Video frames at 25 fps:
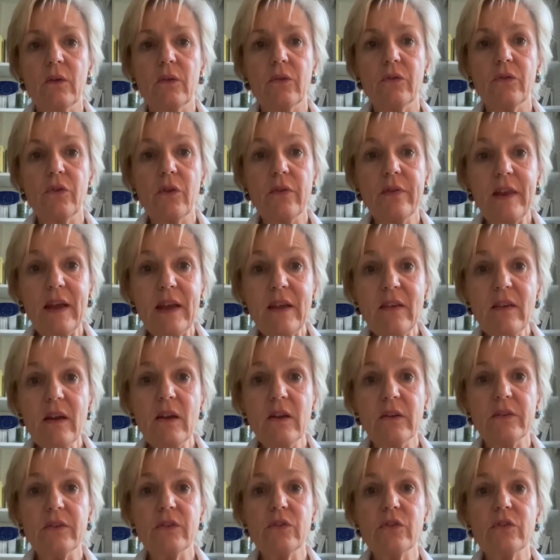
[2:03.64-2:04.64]
The
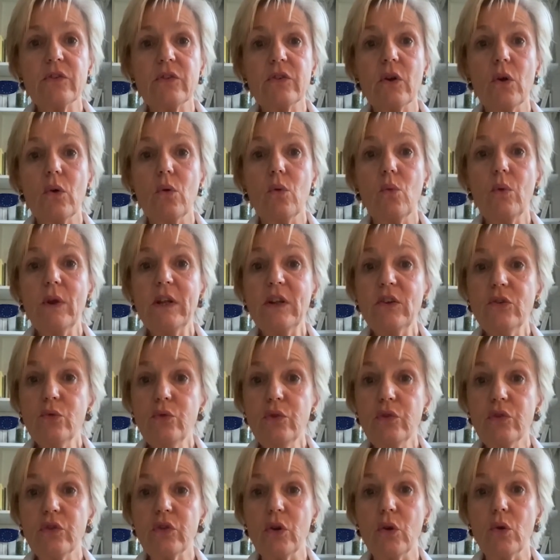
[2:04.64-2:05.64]
Netherlands will do
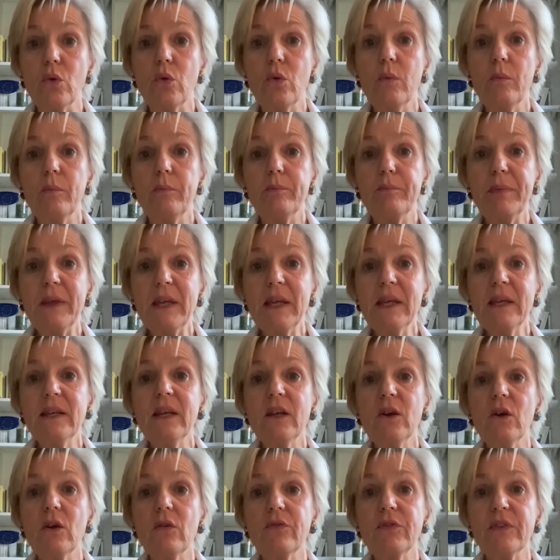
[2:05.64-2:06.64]
so
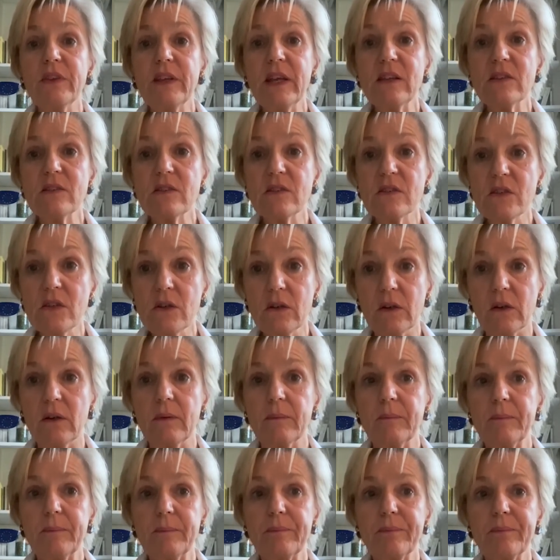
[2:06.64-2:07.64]
beginning of next year.
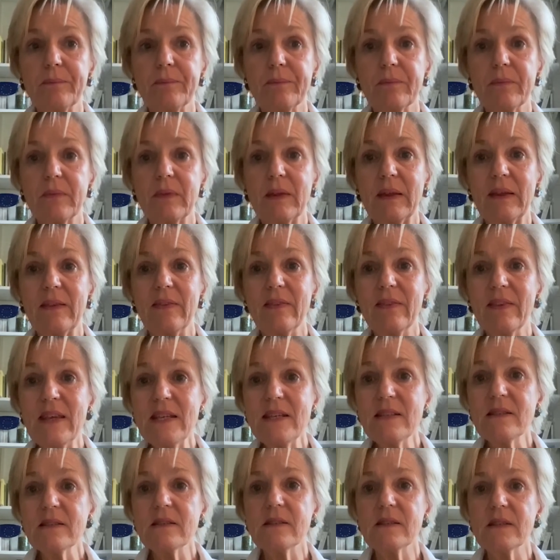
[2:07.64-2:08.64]

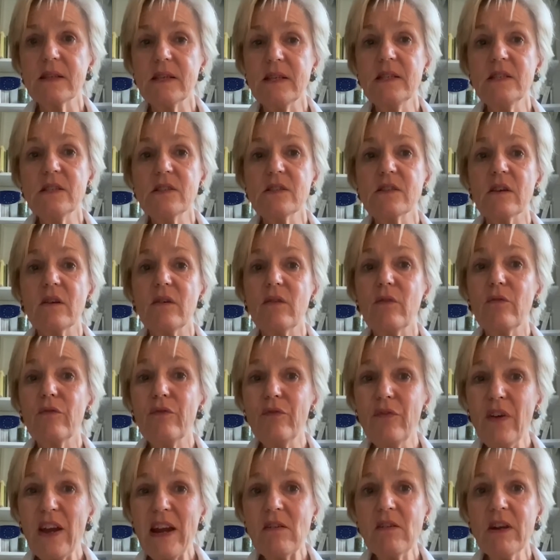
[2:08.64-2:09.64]
This is
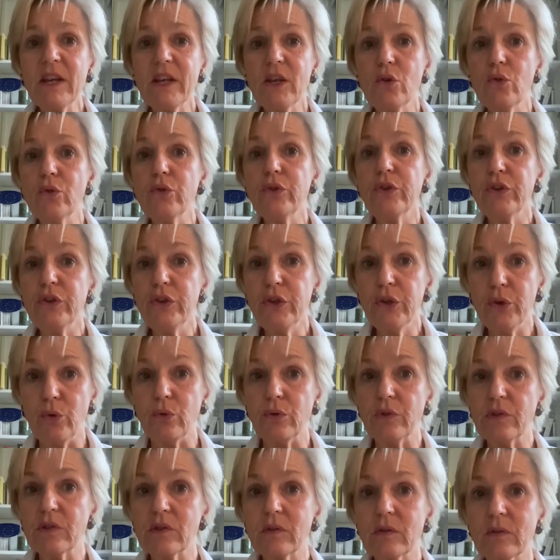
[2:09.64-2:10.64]
very good
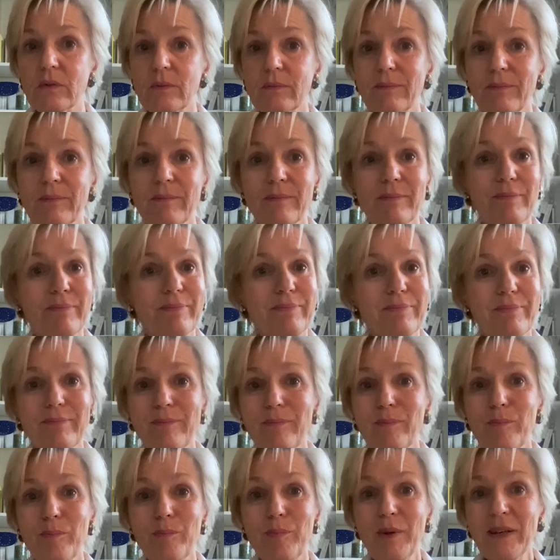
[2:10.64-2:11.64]
news,
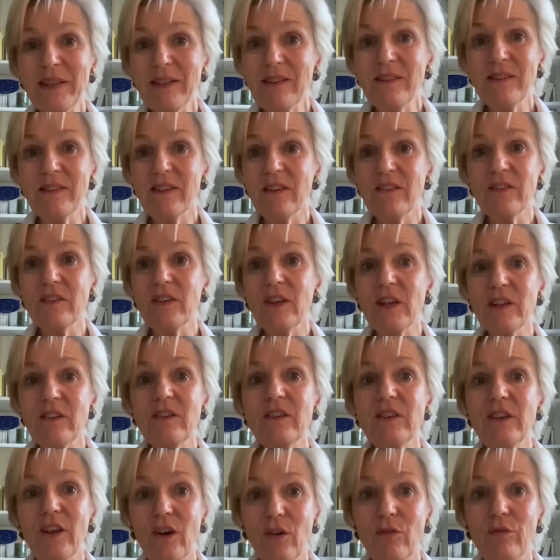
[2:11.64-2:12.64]
but it is not
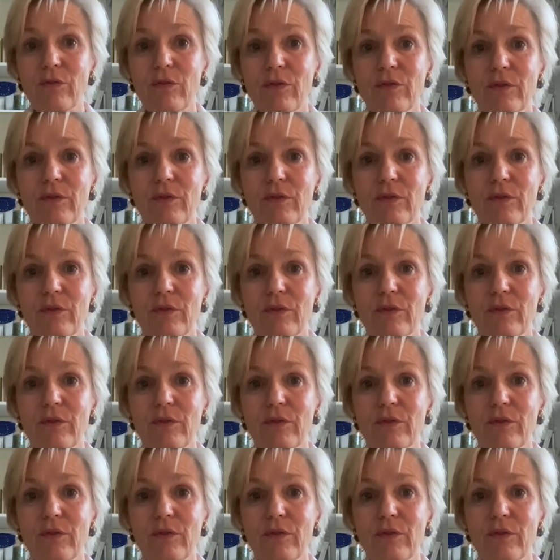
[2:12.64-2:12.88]
enough.